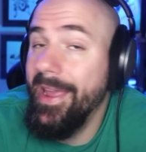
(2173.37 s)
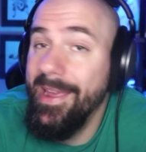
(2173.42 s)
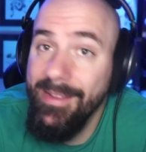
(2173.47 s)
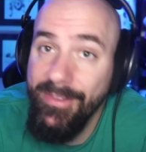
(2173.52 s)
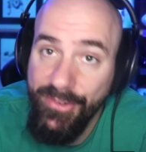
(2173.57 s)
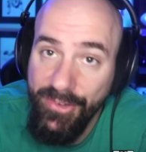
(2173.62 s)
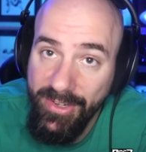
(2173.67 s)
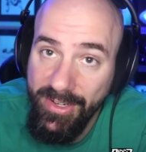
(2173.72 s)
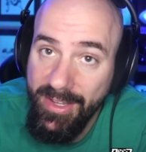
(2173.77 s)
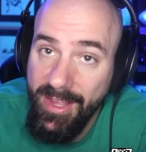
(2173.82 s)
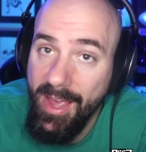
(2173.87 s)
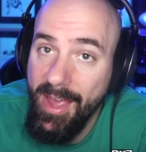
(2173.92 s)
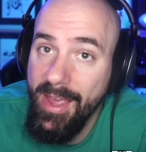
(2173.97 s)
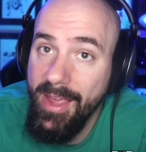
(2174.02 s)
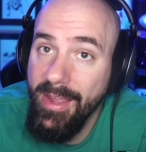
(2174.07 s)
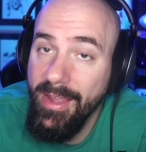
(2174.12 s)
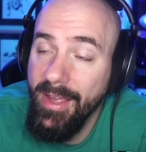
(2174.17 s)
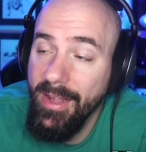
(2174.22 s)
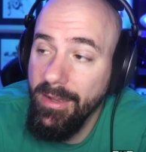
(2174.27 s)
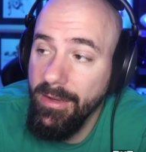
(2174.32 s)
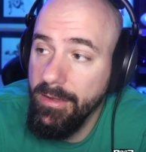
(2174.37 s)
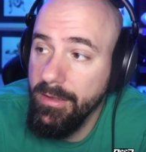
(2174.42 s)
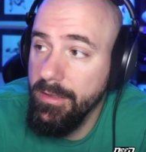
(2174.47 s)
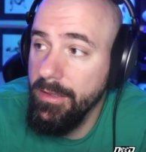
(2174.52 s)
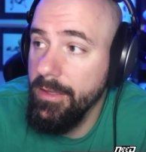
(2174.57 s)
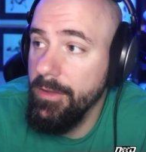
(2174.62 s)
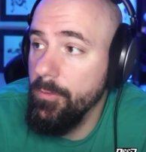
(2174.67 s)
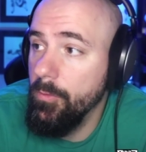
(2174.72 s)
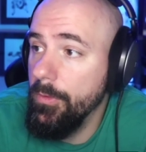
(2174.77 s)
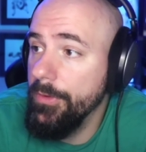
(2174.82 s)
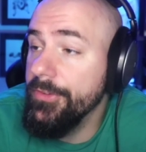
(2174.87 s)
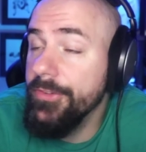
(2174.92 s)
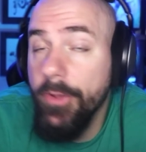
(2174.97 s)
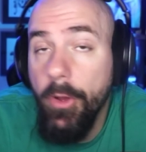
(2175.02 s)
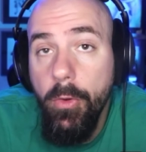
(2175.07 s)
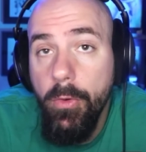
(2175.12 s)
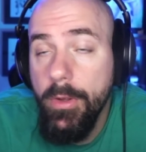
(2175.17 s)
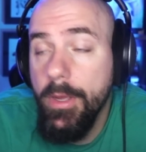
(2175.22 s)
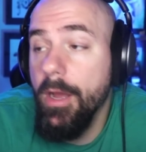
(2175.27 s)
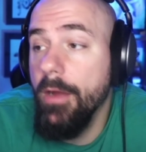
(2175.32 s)
Agent K and Clint, was
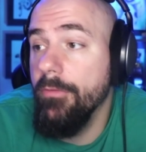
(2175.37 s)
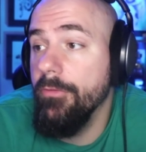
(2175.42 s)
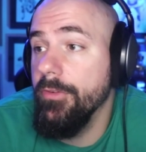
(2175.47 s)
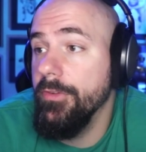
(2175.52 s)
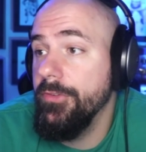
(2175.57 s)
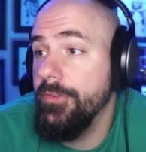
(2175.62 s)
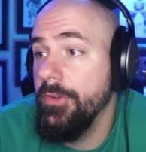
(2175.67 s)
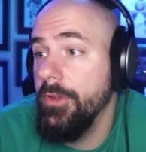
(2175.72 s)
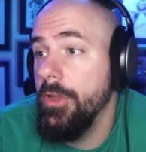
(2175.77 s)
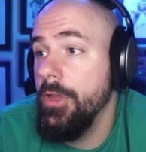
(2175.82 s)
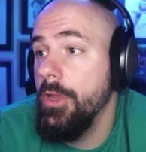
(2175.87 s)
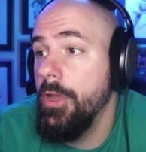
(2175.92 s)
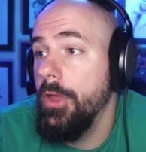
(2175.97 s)
zone coverage.